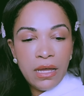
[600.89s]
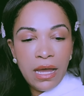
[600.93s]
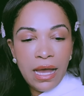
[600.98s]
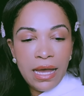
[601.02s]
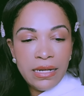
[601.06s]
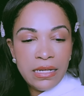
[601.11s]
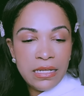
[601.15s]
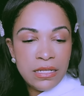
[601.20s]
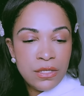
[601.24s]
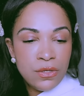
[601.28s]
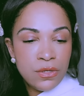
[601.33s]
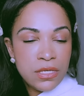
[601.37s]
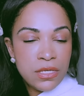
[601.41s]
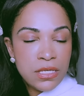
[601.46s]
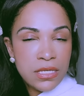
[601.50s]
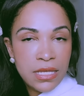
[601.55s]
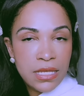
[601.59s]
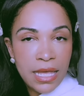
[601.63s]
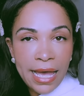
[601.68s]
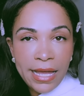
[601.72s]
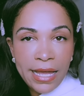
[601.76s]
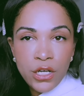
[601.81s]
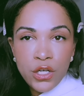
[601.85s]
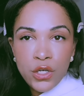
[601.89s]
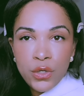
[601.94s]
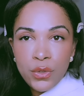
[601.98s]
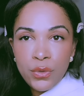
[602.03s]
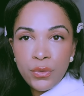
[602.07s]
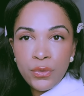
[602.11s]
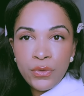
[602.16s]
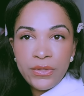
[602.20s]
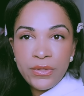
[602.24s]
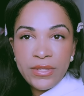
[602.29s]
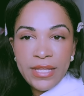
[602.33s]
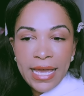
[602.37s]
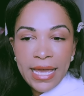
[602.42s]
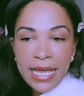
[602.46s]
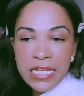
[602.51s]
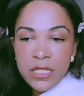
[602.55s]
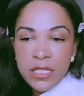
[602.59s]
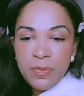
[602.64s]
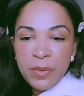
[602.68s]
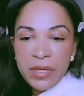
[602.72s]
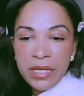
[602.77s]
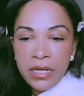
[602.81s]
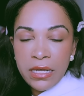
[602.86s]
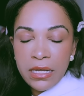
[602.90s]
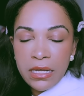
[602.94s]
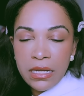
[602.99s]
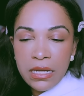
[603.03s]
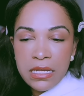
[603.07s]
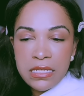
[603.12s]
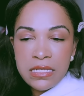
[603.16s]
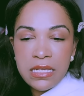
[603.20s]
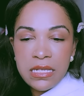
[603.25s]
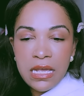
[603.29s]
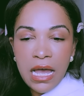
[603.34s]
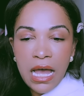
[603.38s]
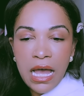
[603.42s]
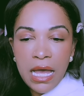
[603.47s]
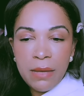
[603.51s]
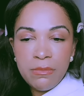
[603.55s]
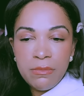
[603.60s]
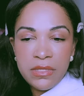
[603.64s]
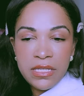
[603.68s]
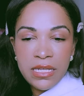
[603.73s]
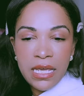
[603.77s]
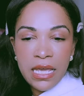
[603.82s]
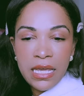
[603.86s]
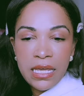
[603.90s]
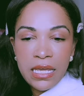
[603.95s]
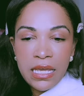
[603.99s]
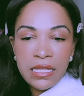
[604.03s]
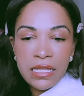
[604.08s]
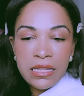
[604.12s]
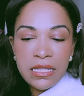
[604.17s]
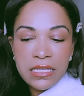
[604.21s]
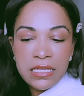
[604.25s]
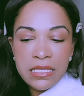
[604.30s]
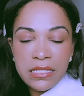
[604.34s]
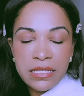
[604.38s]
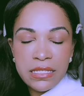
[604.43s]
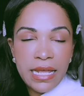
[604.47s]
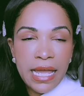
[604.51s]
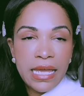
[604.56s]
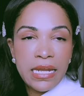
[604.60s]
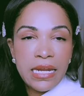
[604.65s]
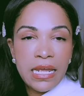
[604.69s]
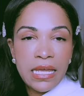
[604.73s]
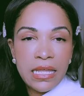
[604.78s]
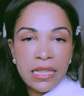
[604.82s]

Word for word: I need to schedule dates because I'm taking this dating